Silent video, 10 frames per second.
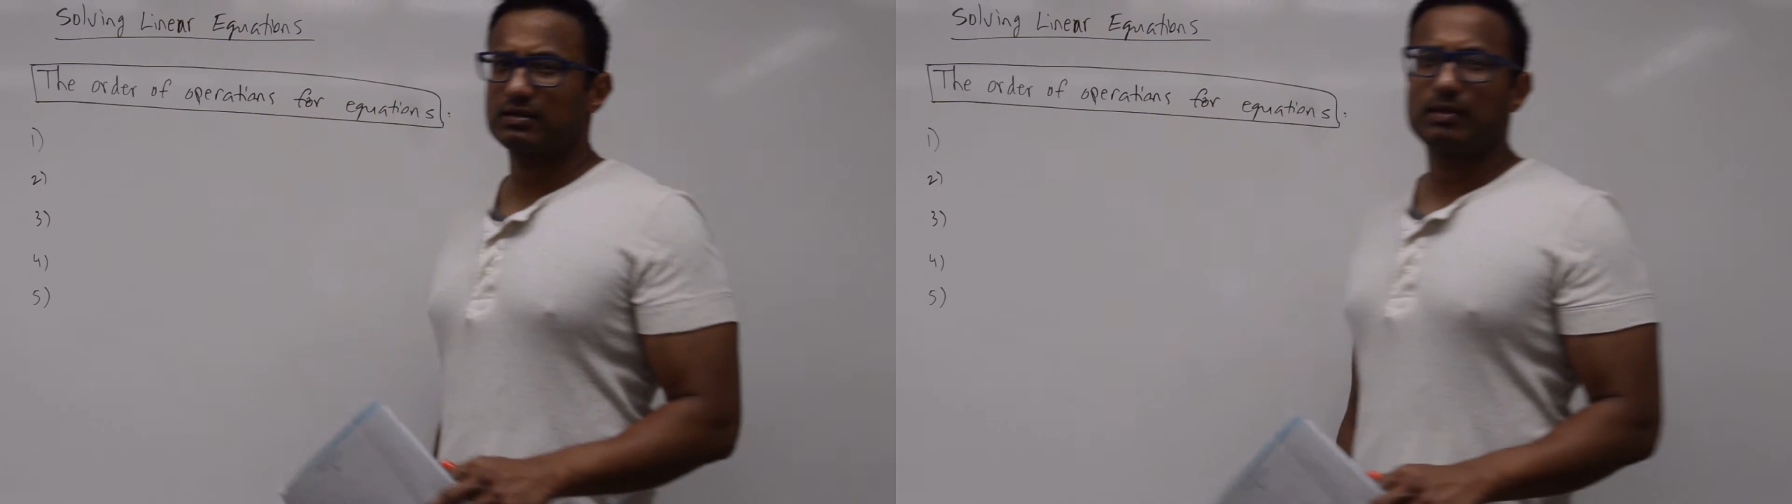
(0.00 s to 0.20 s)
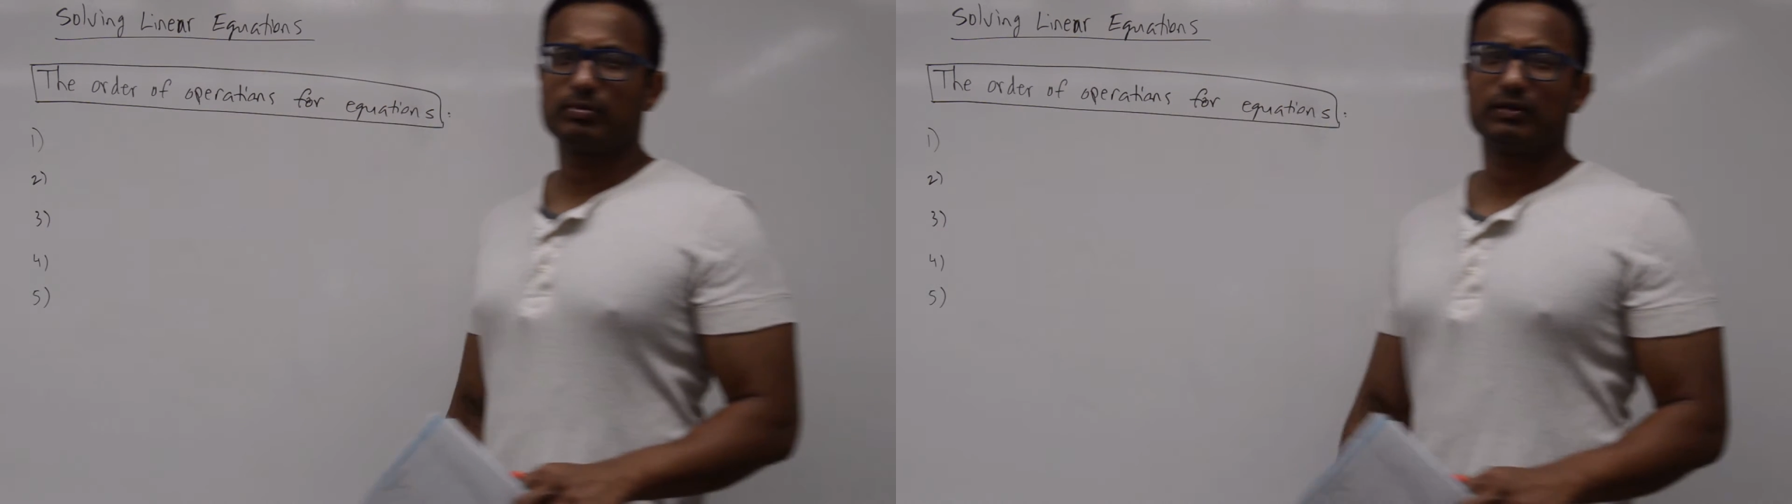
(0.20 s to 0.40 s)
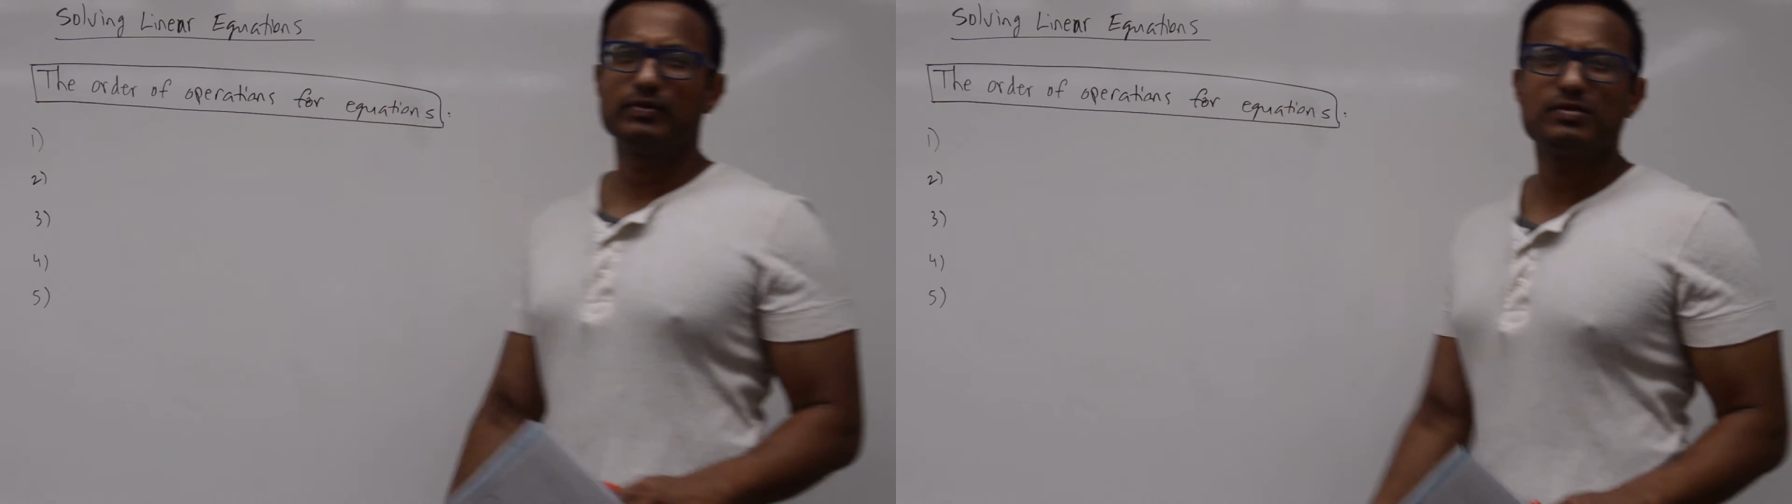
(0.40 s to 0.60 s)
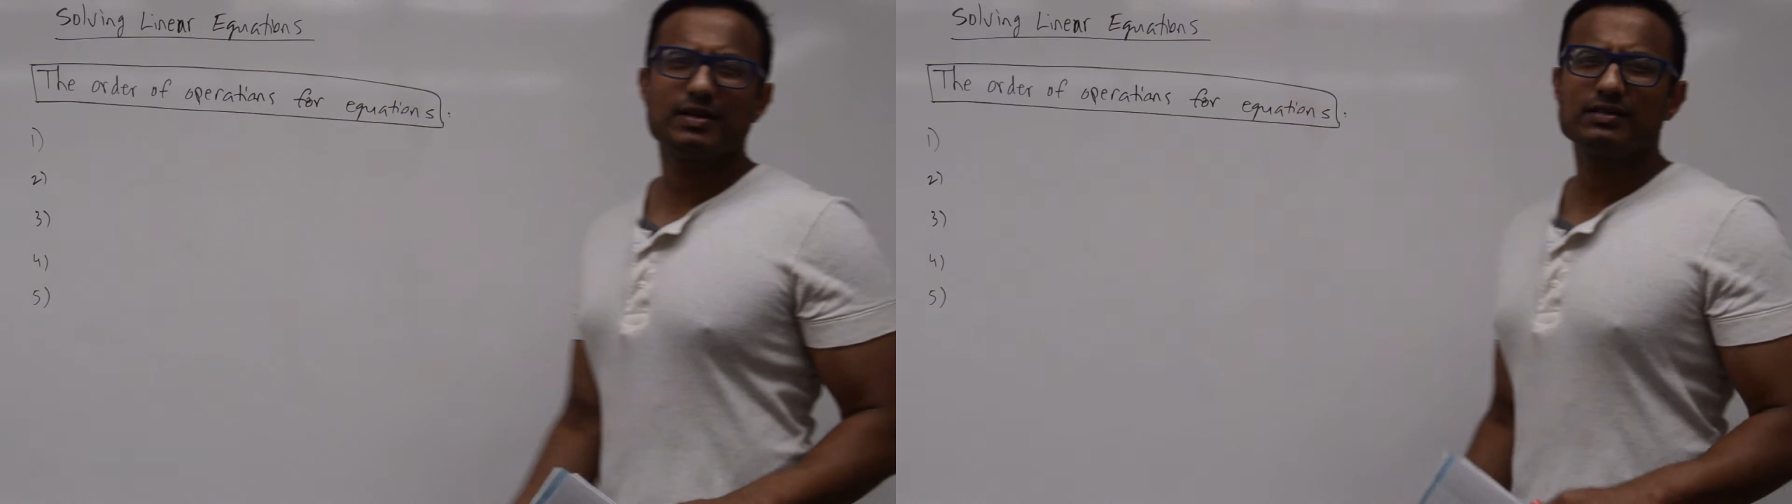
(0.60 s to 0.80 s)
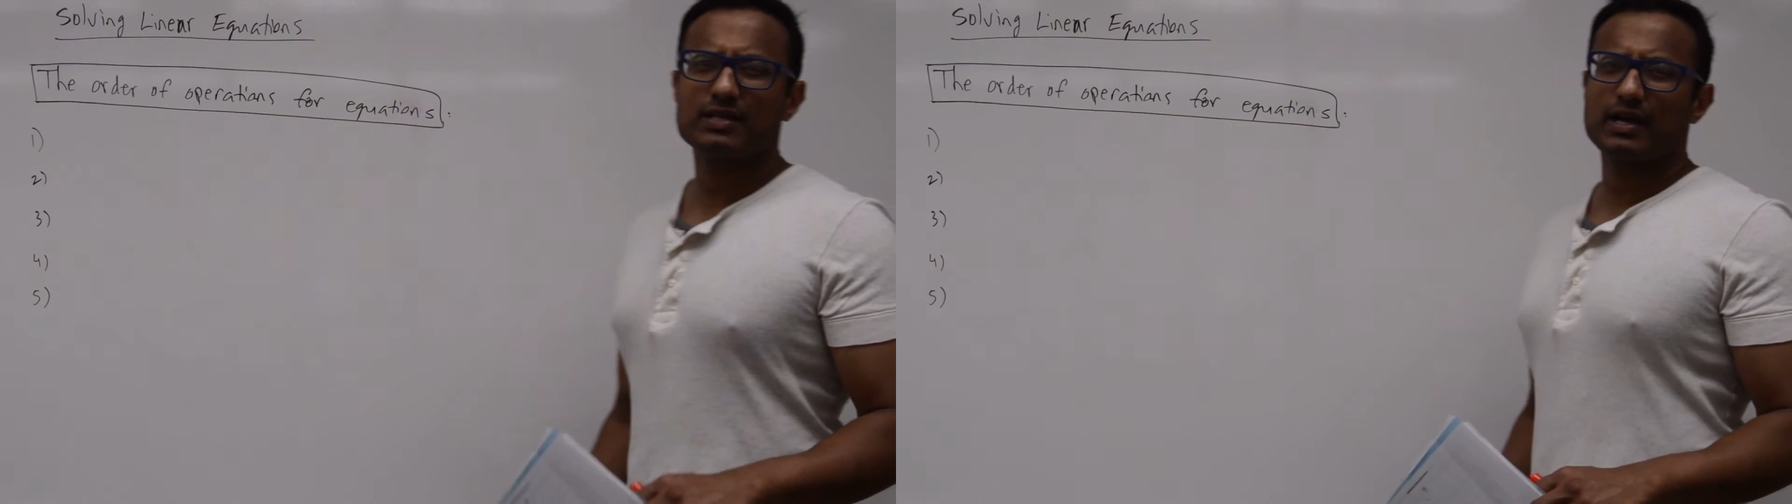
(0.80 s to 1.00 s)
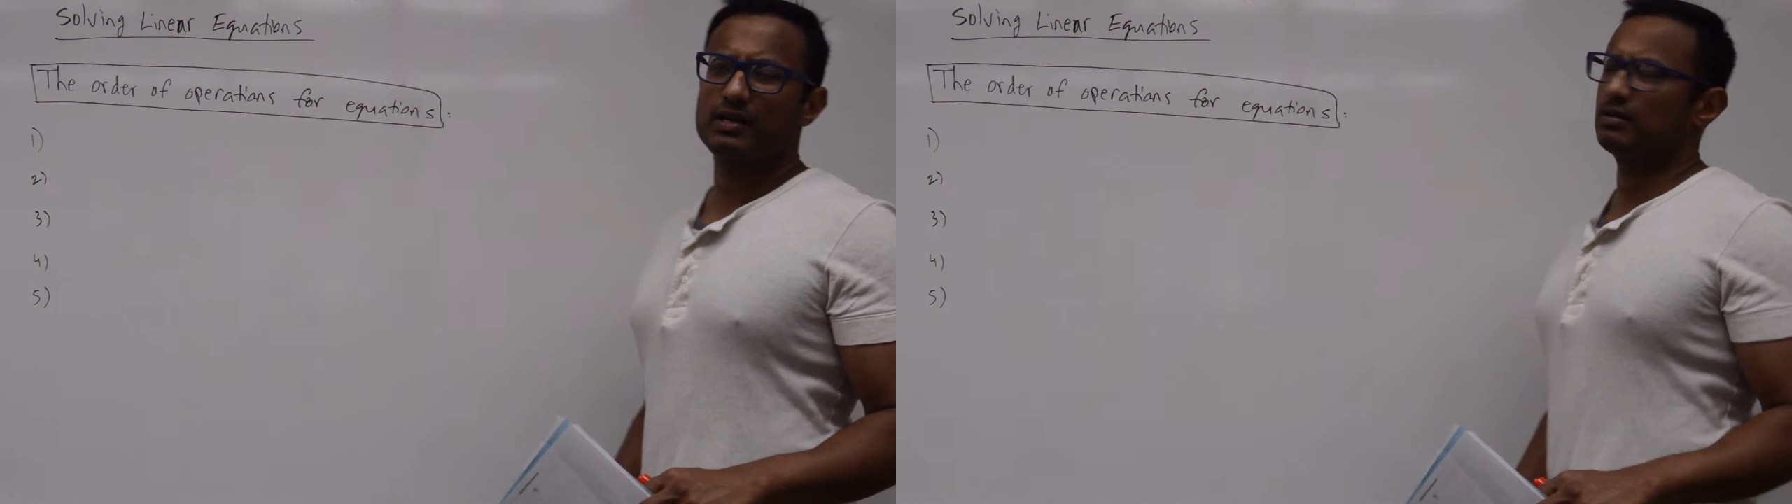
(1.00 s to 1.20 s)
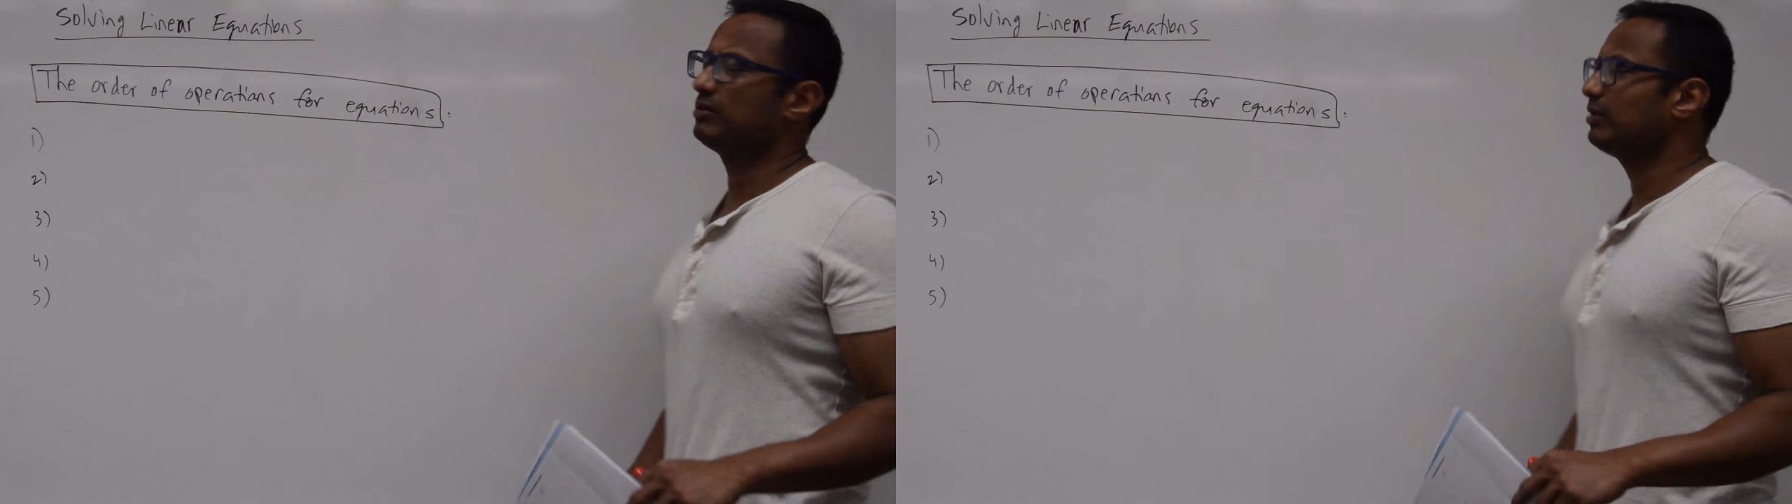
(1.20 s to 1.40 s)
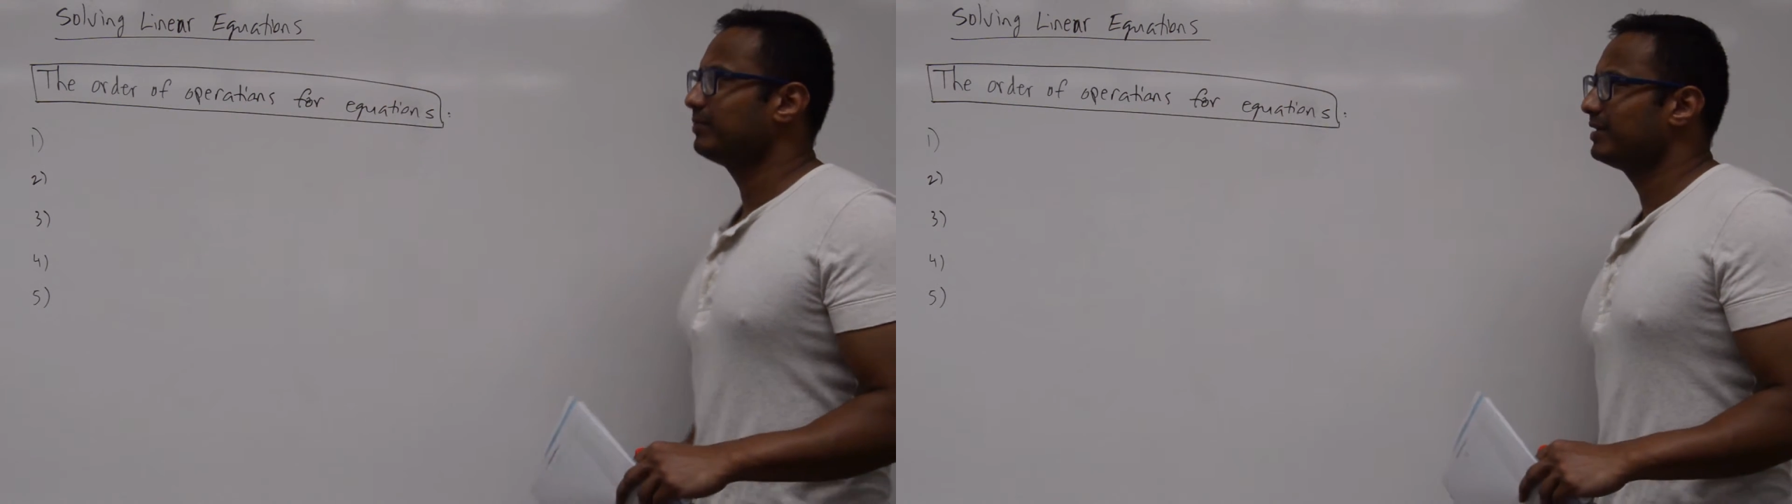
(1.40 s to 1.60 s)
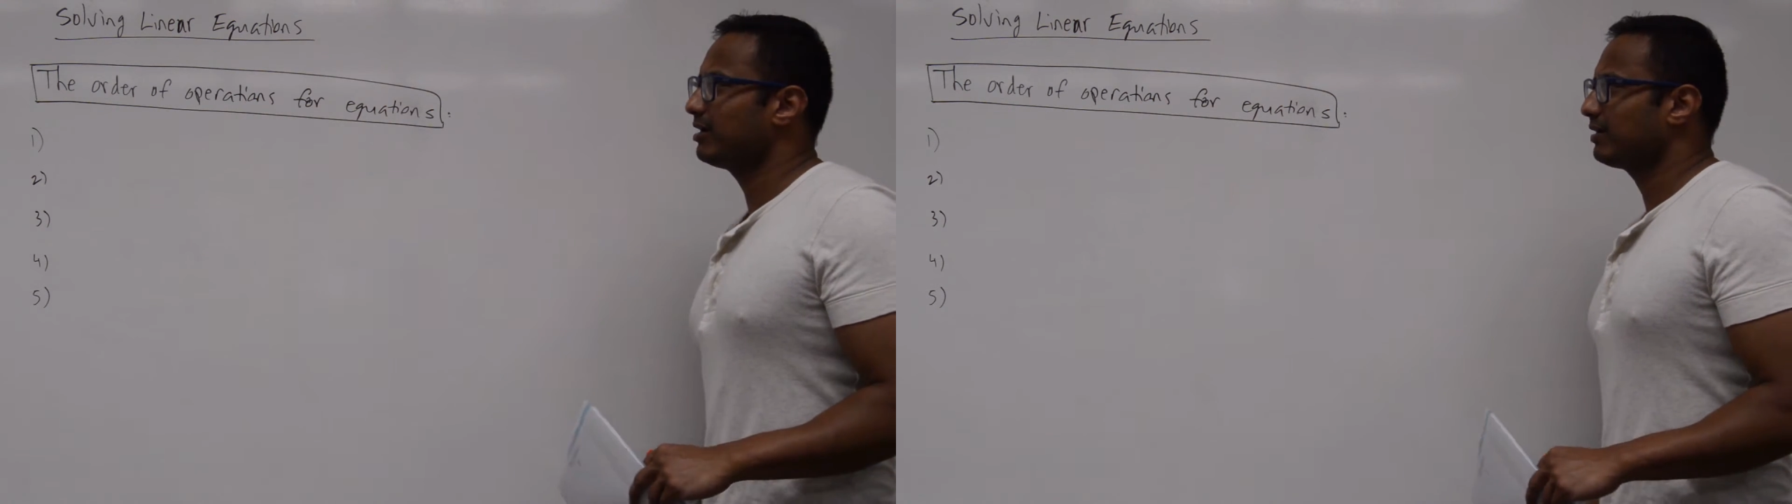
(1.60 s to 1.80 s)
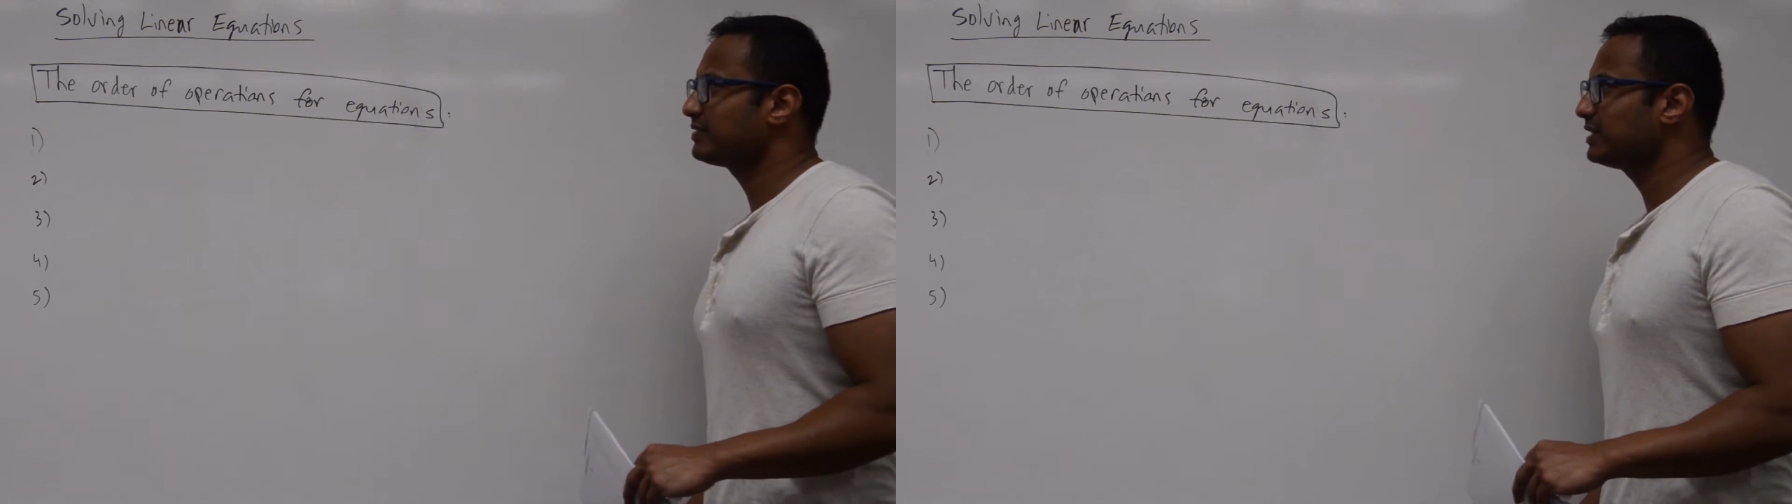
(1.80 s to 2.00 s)
a couple of new things that you may
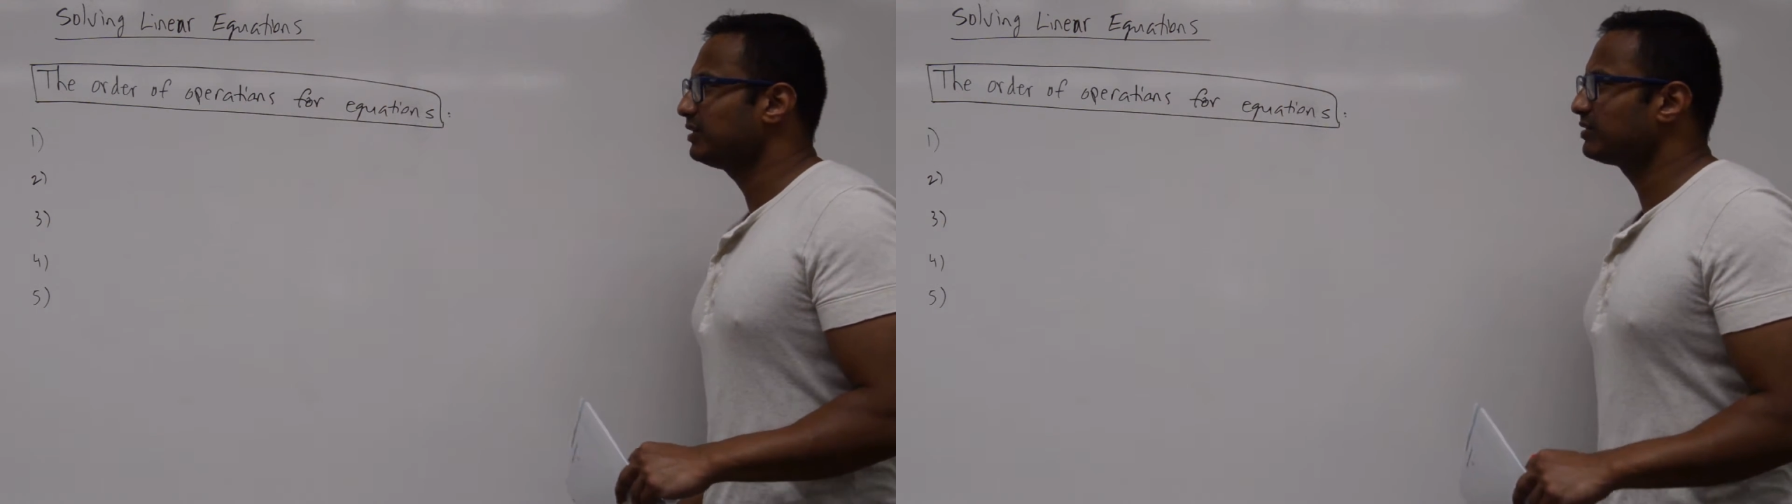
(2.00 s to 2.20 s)
not have seen,